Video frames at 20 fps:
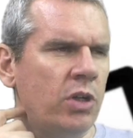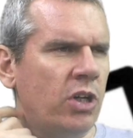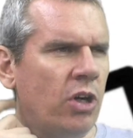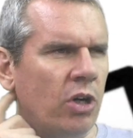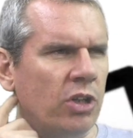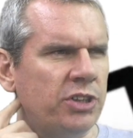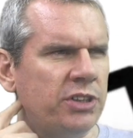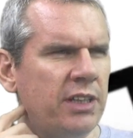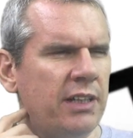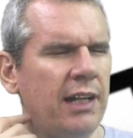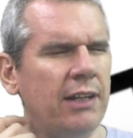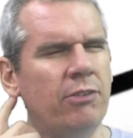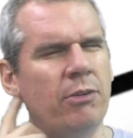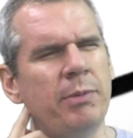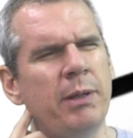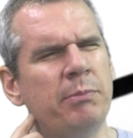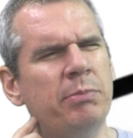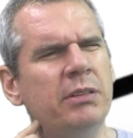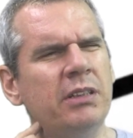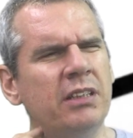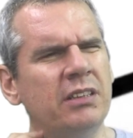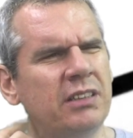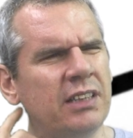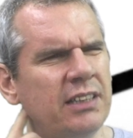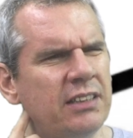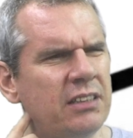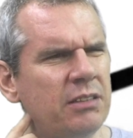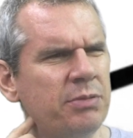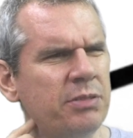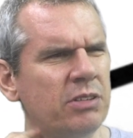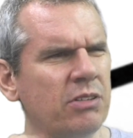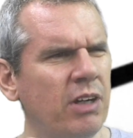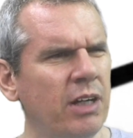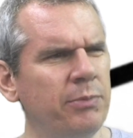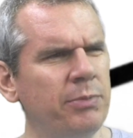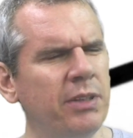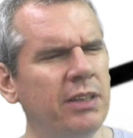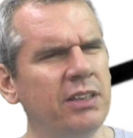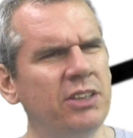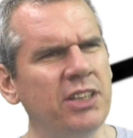gosh, did I remember to say
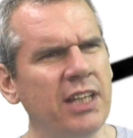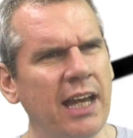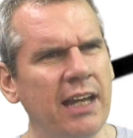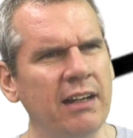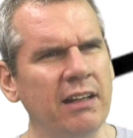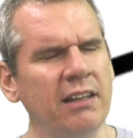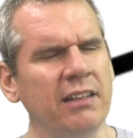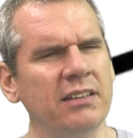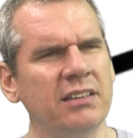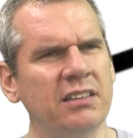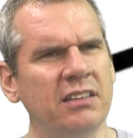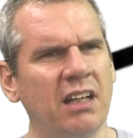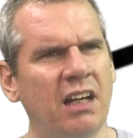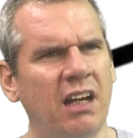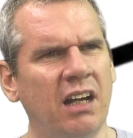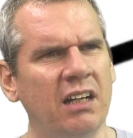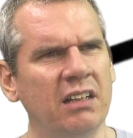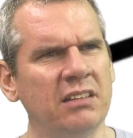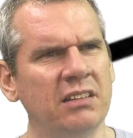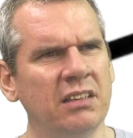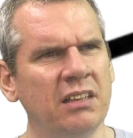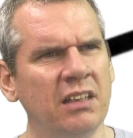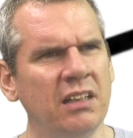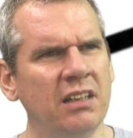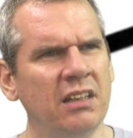subscribe to the channel at the start?